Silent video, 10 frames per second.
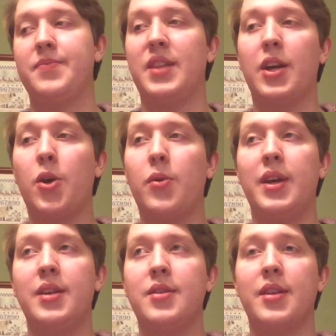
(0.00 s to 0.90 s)
They go
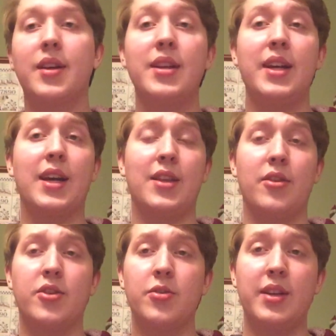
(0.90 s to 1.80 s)
into the clinic and
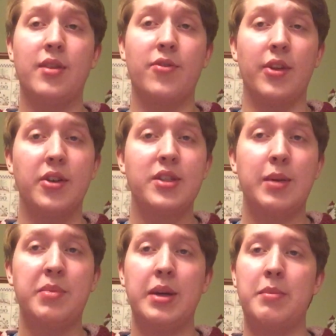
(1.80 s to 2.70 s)
they're treated for their
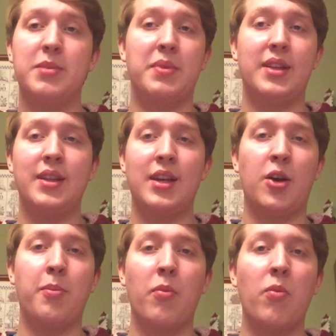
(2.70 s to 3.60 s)
symptoms, but then they
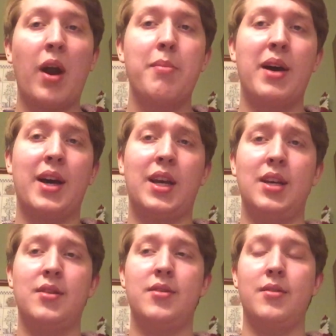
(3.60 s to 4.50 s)
go right back
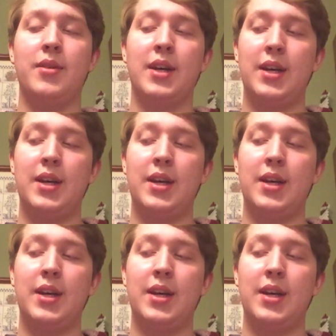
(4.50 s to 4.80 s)
into